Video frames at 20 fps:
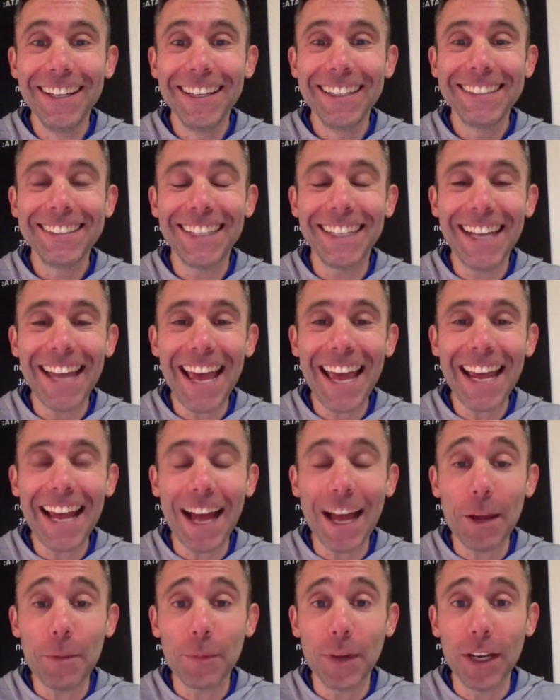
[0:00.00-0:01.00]

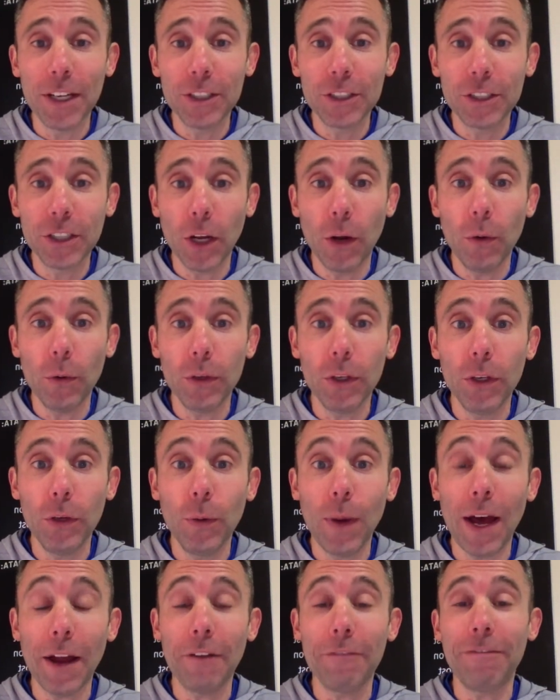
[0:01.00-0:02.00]
Today I am going to show
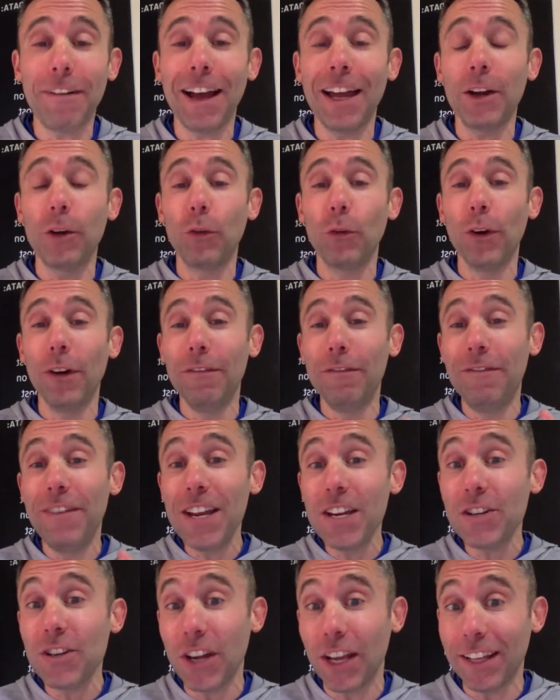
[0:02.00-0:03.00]
you how to find
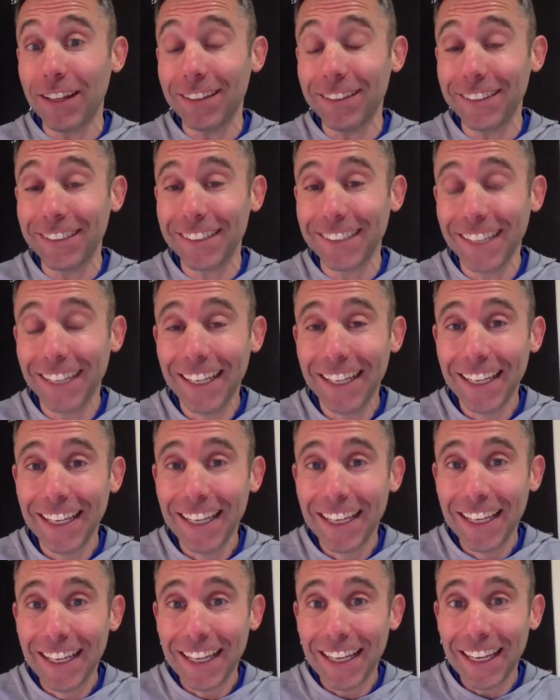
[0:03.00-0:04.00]
revisions
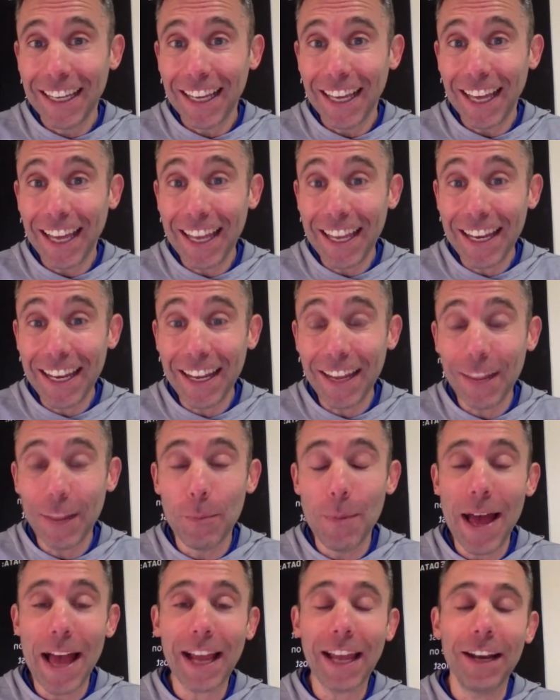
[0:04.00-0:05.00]
in
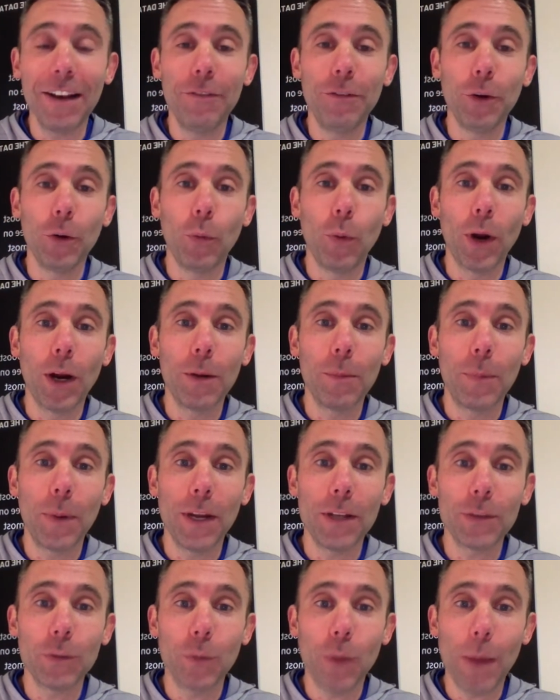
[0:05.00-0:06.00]
the back end of your
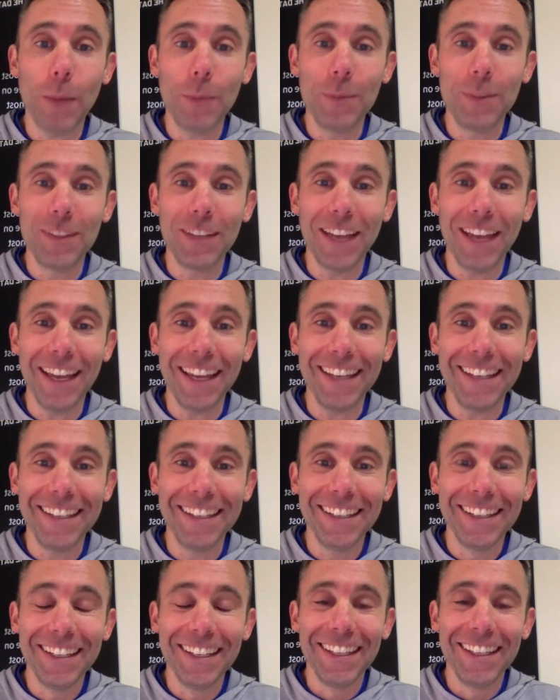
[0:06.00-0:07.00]
WordPress website
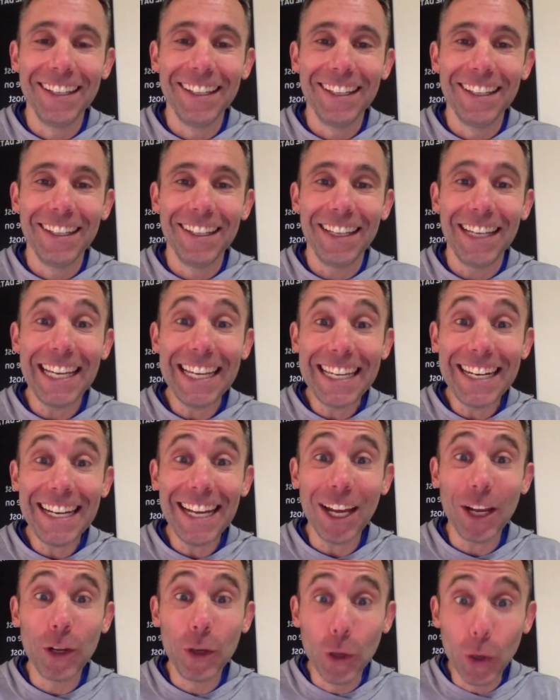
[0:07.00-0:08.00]

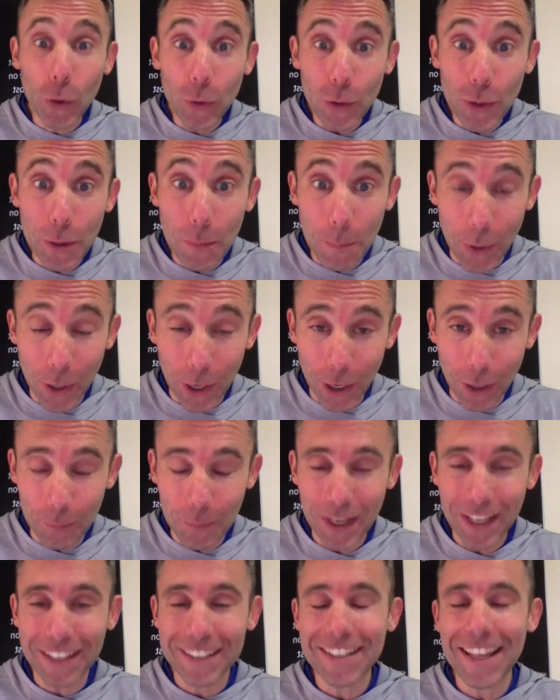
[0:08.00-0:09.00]
in
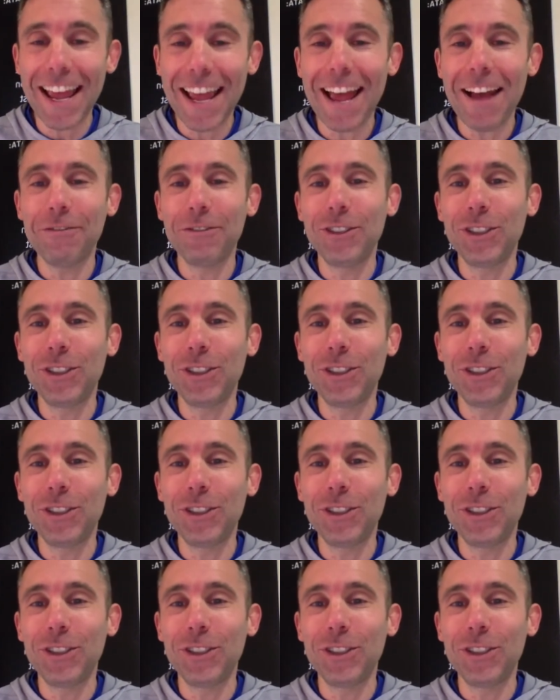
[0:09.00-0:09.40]
Gutenberg, because they have